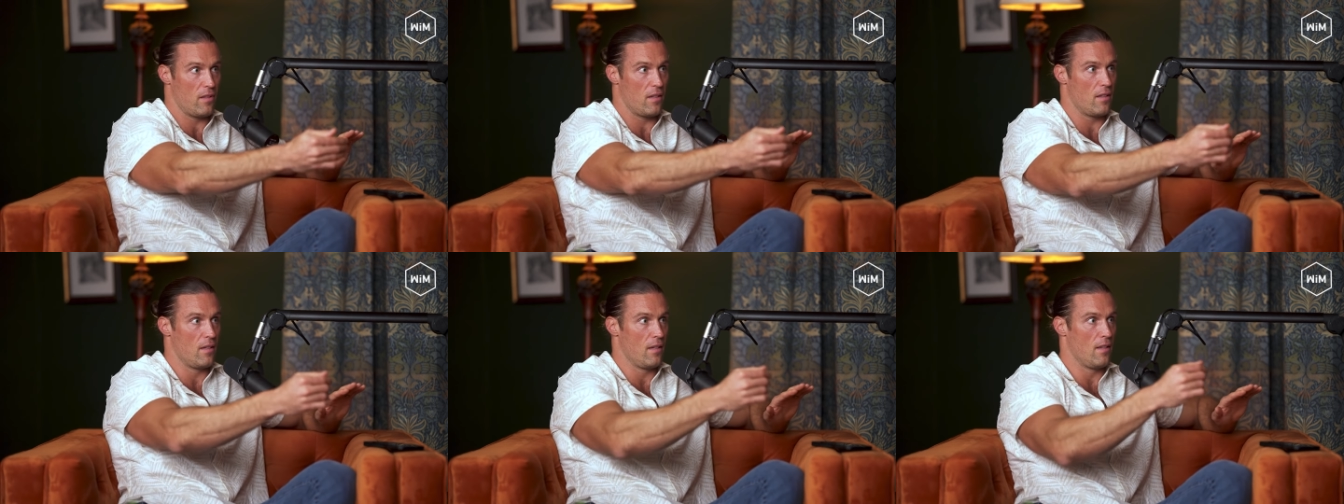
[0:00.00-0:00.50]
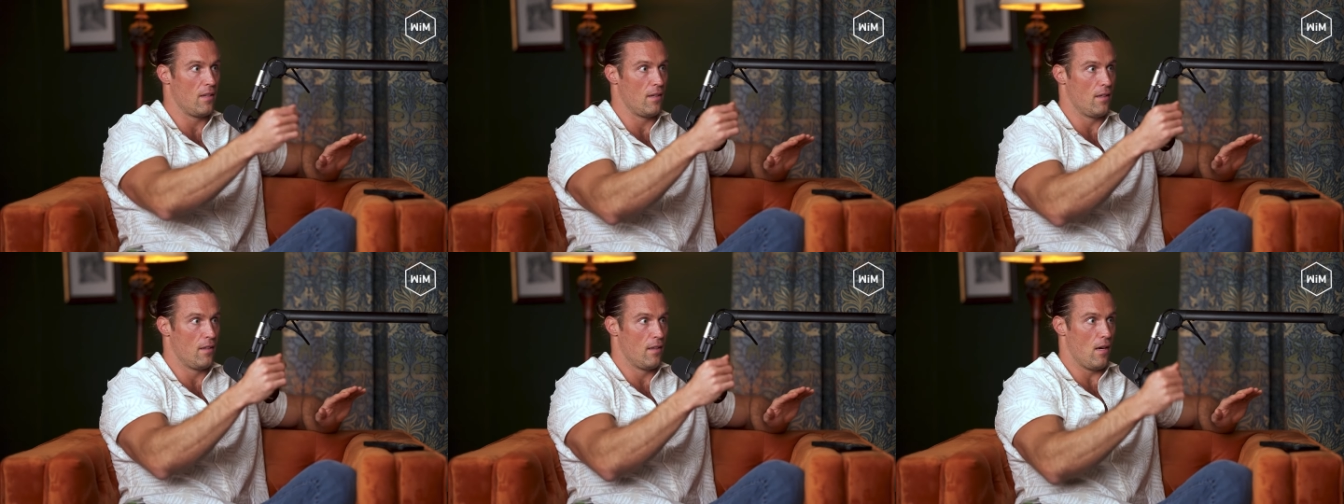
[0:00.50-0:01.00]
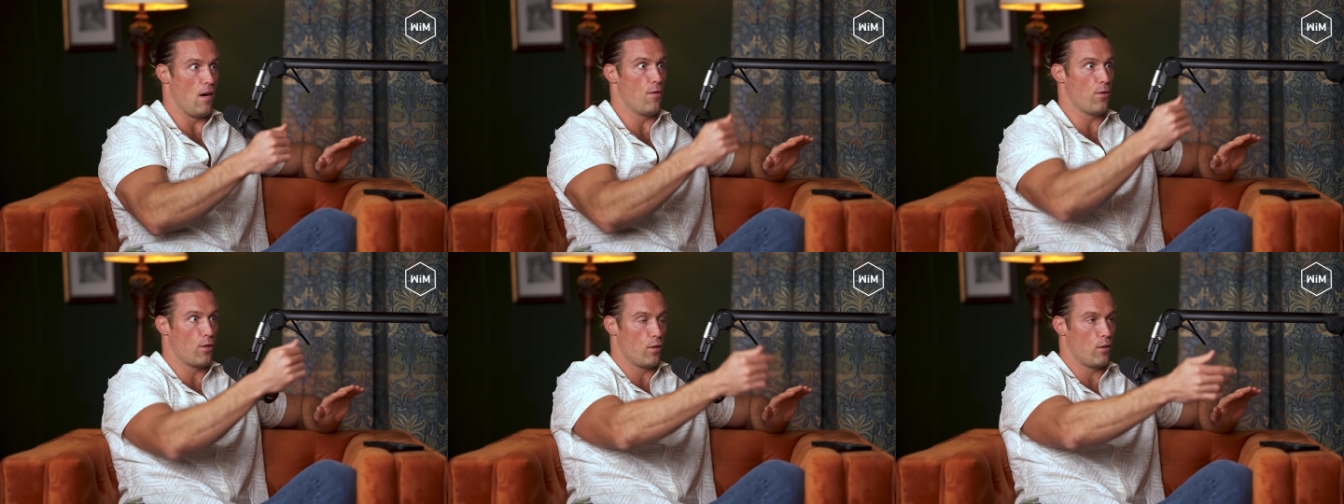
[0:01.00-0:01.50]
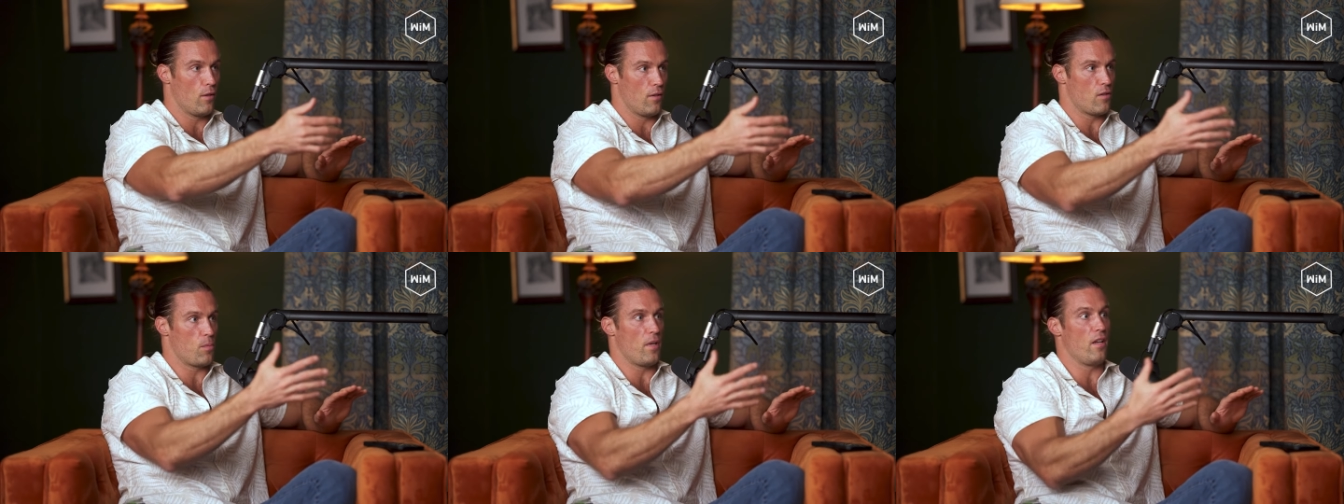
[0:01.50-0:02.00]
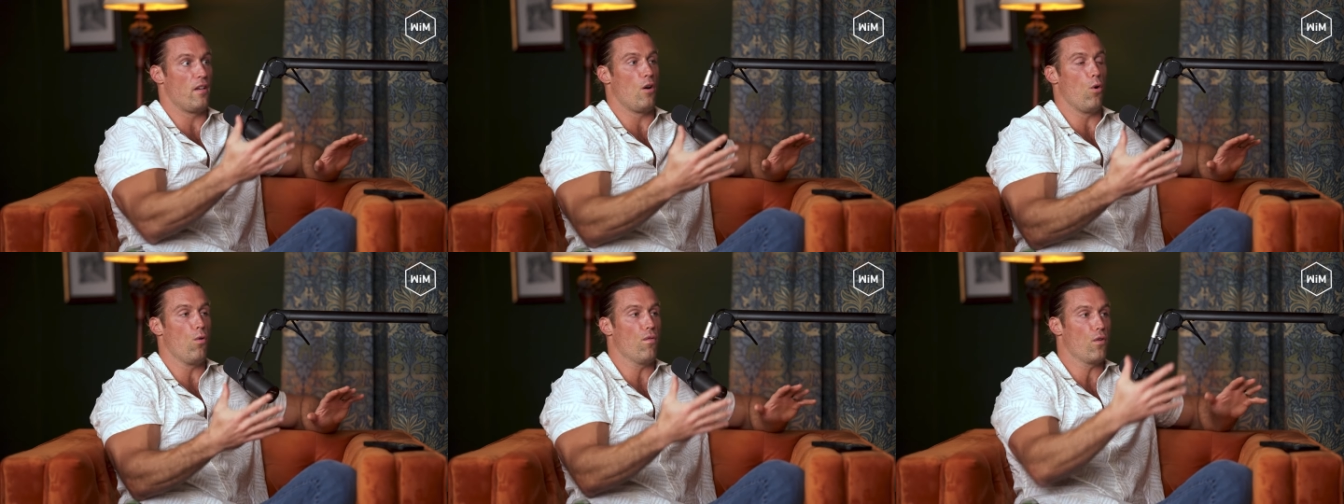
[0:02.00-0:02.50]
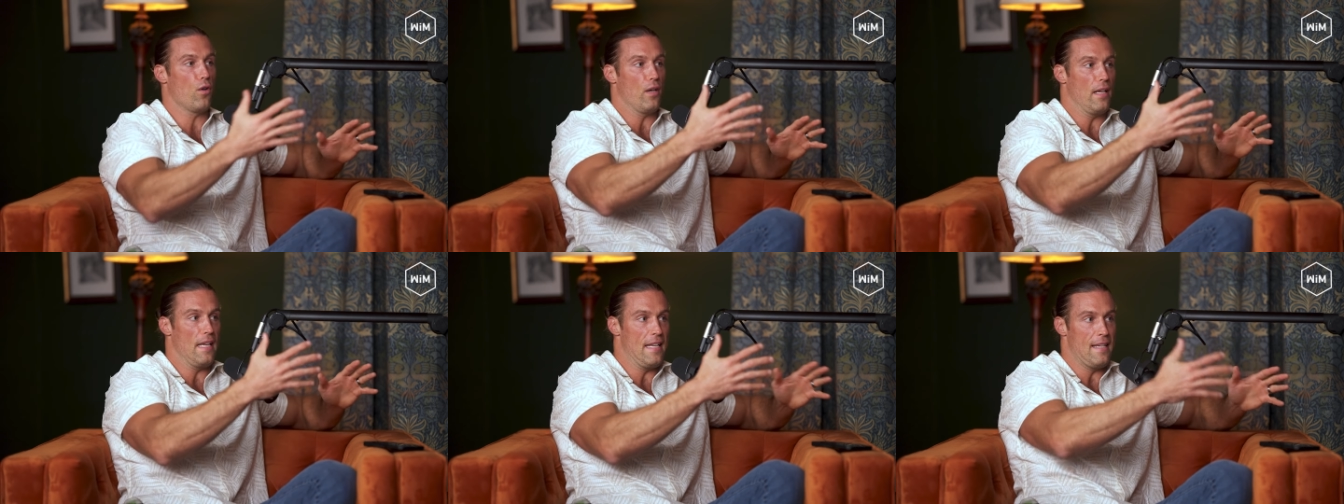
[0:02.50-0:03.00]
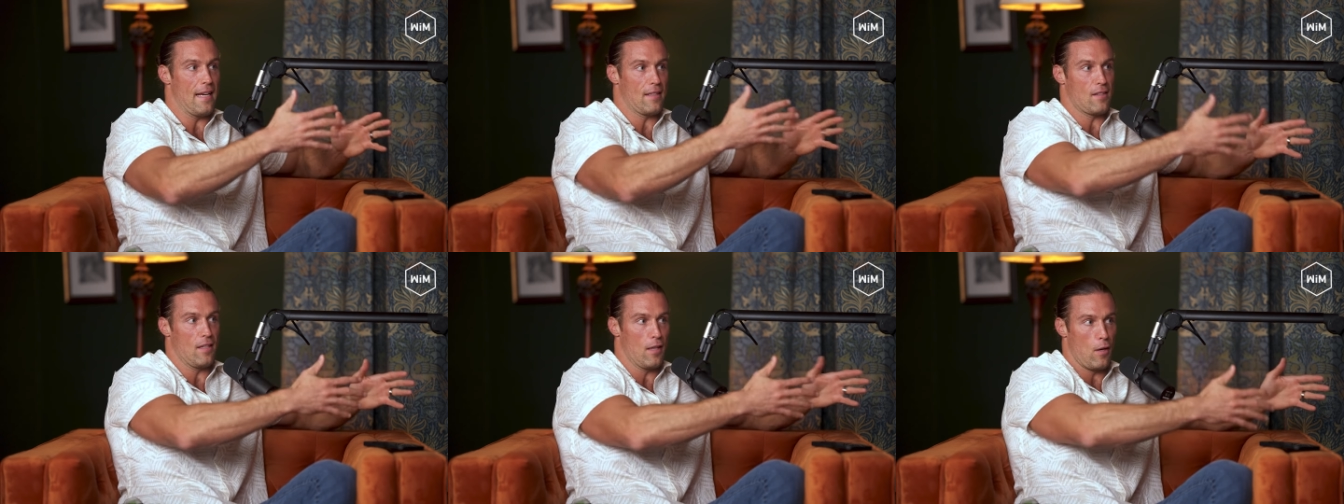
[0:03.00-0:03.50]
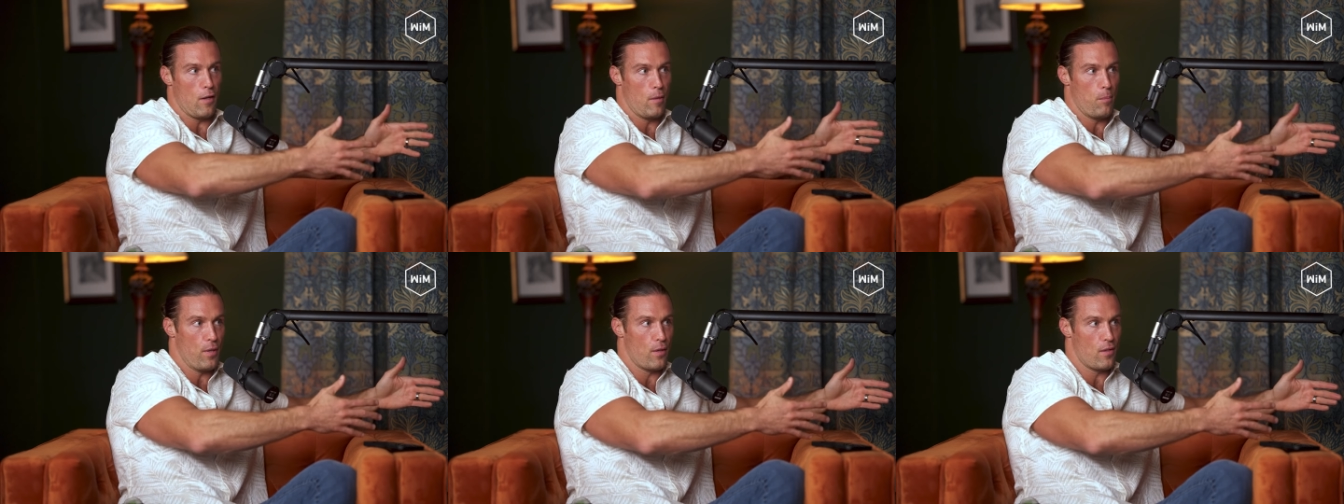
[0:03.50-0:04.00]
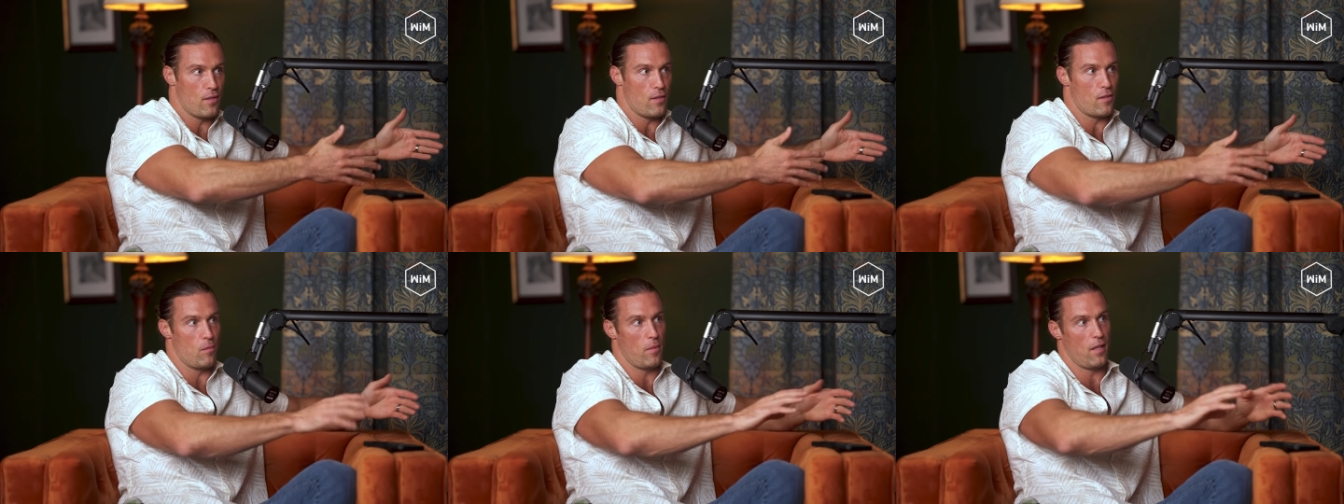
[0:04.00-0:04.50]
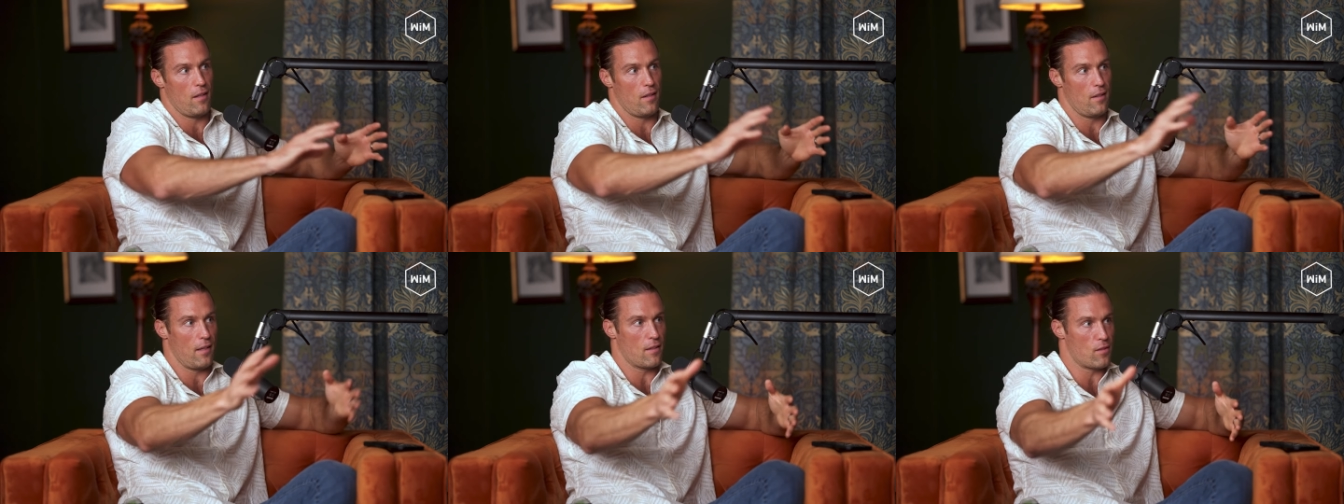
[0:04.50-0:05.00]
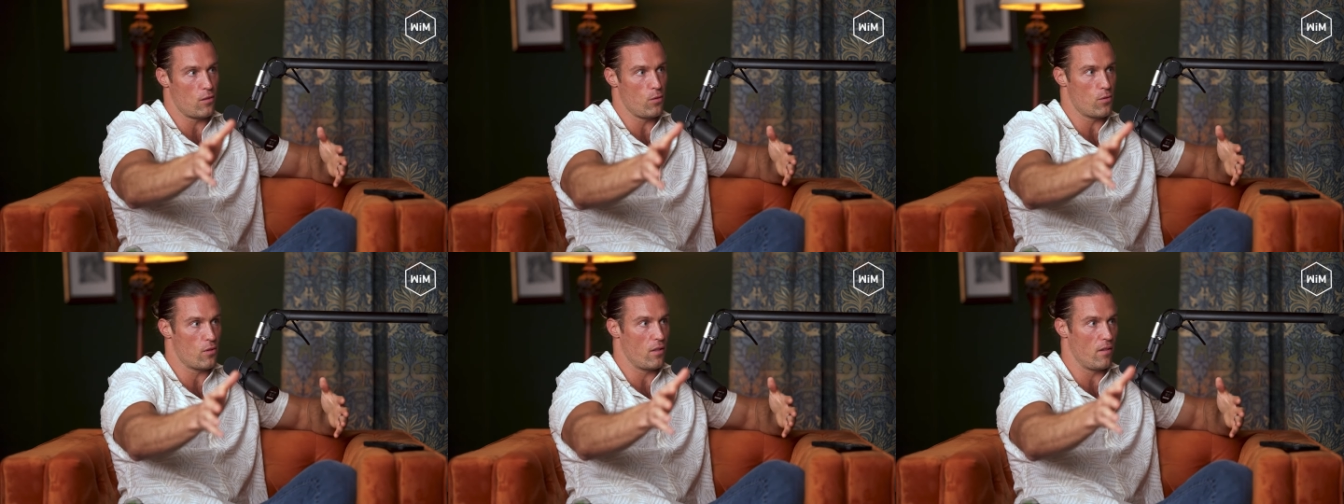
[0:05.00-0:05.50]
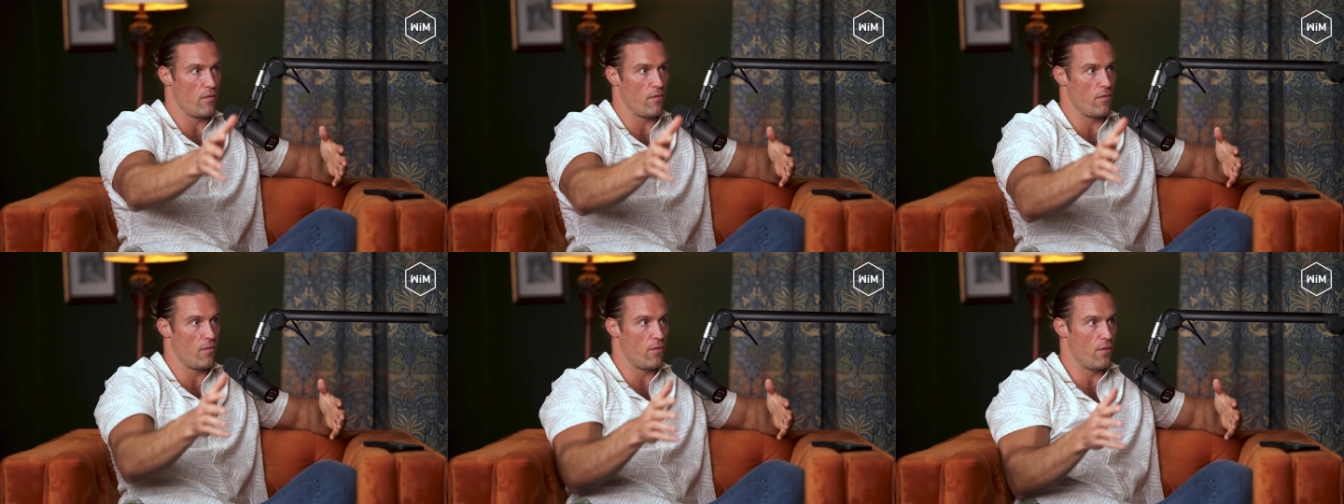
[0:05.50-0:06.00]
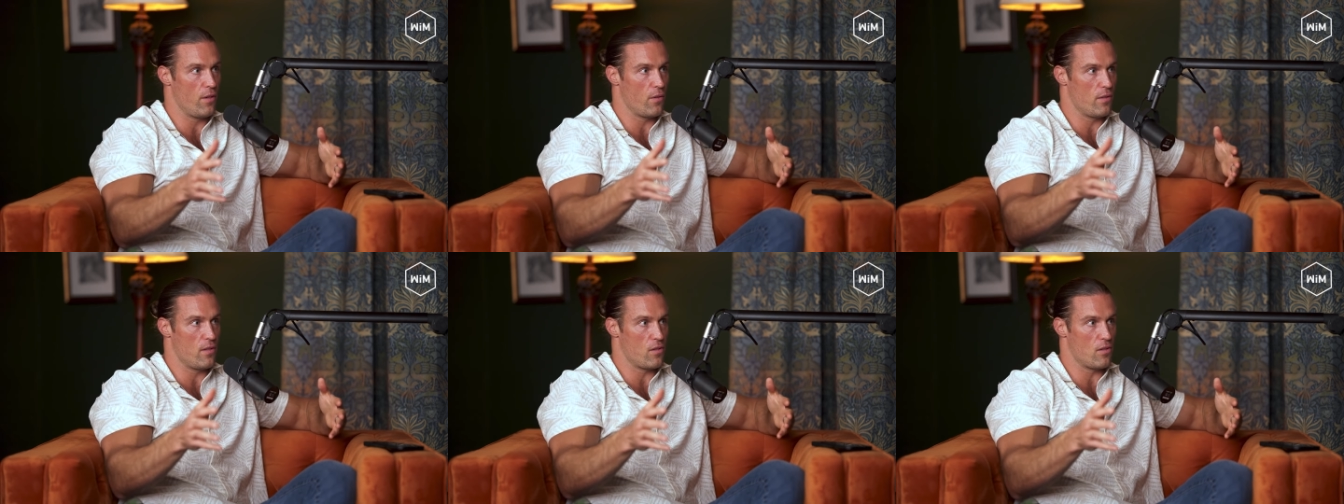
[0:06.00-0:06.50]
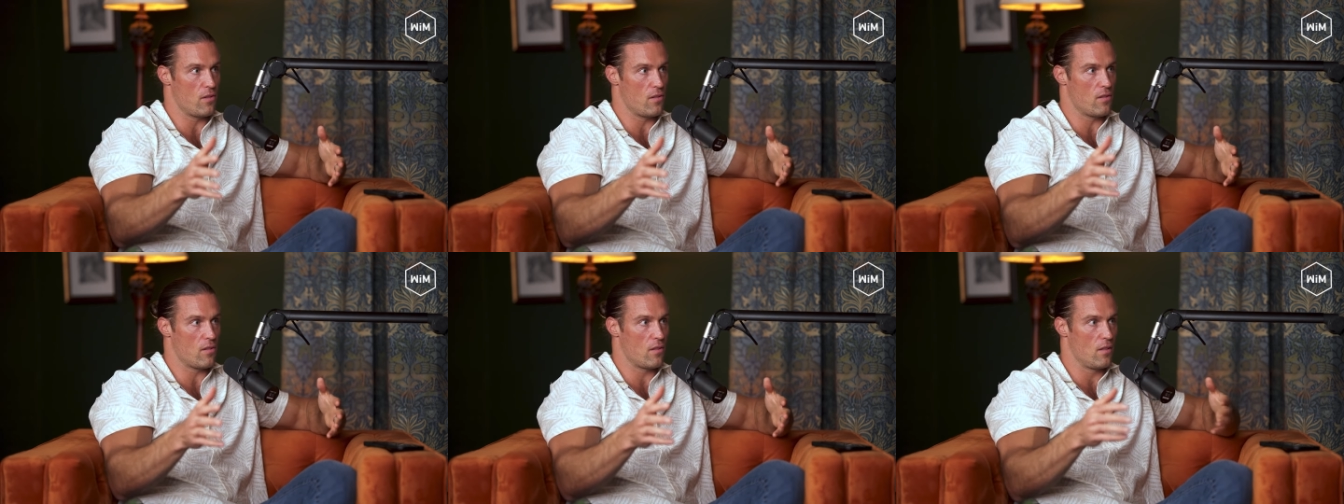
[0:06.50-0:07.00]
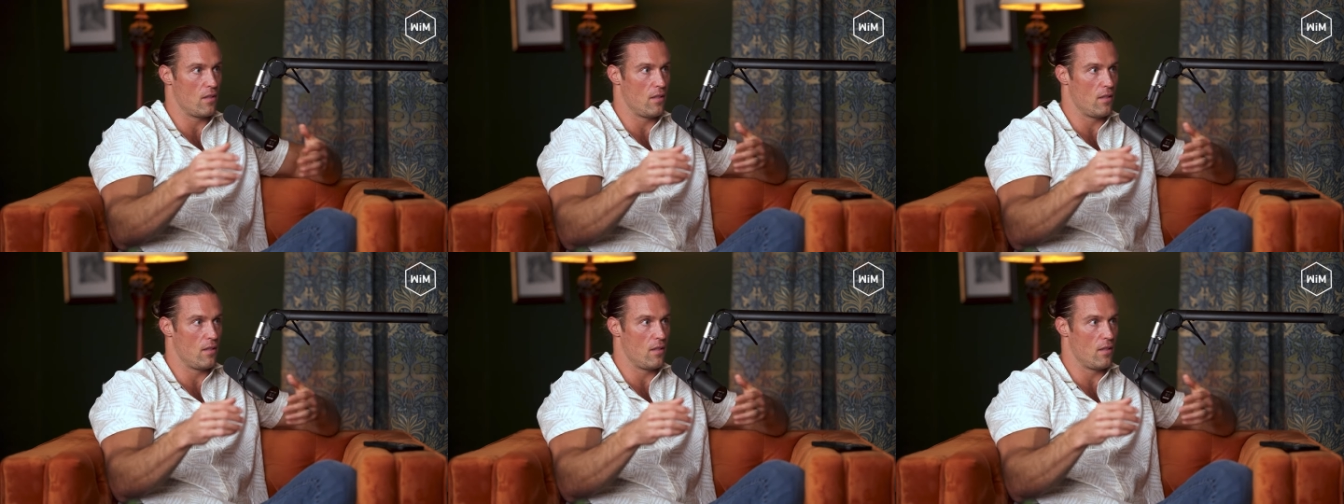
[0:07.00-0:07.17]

That other, there's been an over indexing on empiricism and an exclusion of theoreticians?